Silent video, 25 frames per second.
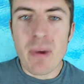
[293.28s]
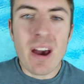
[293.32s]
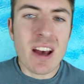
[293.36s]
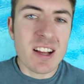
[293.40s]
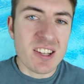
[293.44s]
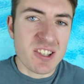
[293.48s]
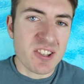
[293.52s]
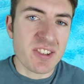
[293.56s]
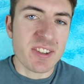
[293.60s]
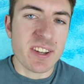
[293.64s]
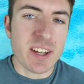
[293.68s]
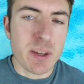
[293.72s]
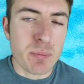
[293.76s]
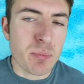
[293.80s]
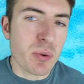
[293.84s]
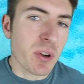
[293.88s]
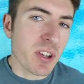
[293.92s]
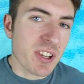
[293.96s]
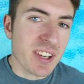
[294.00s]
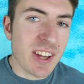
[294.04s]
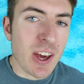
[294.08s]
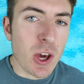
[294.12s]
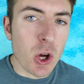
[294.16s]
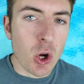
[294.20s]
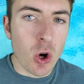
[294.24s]
Man City
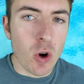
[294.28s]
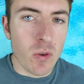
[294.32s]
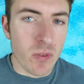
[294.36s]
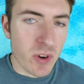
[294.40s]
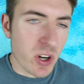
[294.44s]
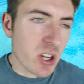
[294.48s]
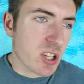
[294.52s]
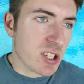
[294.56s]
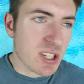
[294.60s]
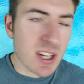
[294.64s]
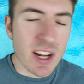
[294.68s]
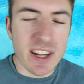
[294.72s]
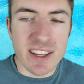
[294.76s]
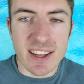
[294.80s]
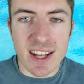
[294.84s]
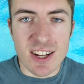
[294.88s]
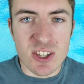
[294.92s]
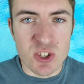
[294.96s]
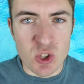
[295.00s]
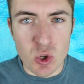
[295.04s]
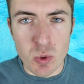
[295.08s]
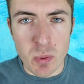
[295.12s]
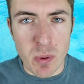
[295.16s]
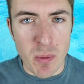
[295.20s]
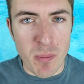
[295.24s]
pre-takeover is like
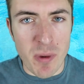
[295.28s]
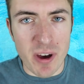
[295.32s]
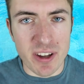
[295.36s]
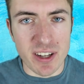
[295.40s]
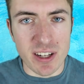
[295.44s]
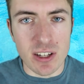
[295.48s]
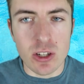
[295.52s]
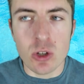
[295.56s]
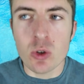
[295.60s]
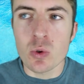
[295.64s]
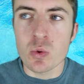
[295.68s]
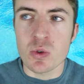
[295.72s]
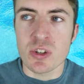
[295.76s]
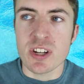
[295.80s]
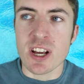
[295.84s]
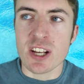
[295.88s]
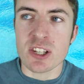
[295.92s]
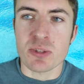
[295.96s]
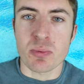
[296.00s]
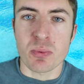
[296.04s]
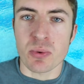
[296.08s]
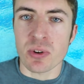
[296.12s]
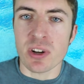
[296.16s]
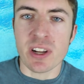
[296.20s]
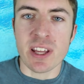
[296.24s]
that supermodel who
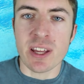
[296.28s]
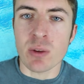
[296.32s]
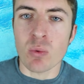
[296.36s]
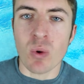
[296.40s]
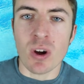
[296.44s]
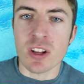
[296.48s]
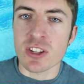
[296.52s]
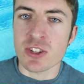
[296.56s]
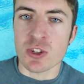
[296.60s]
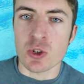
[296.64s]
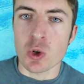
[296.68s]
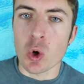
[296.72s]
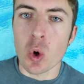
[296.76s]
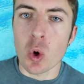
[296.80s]
desperately wants